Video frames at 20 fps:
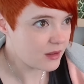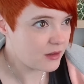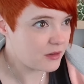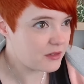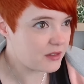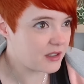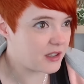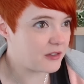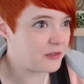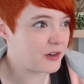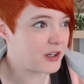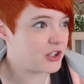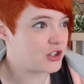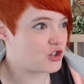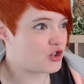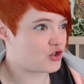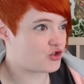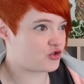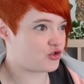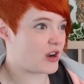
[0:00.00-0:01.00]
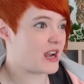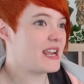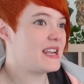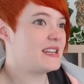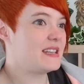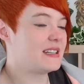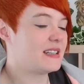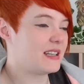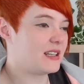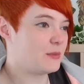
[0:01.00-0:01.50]
It's like a fucking
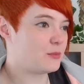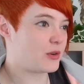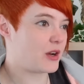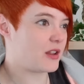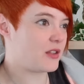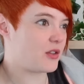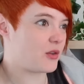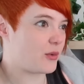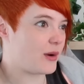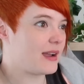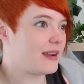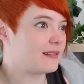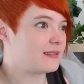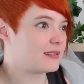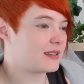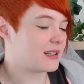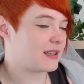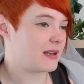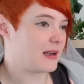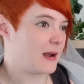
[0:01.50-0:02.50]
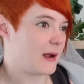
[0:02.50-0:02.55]
train in Breath of the Wild.